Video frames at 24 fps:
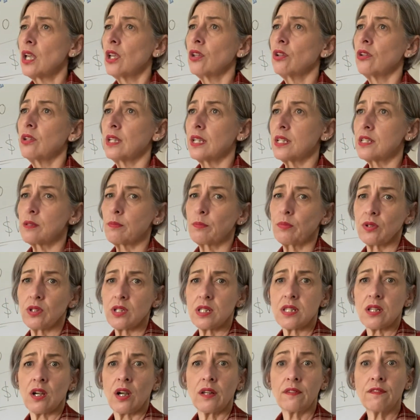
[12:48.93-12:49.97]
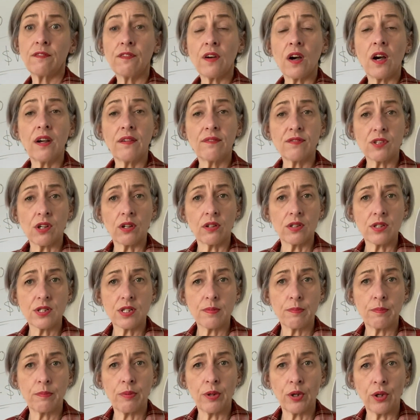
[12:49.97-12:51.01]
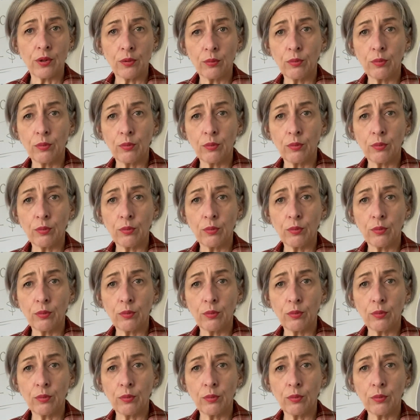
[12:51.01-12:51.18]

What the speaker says: you need to put aside $5 per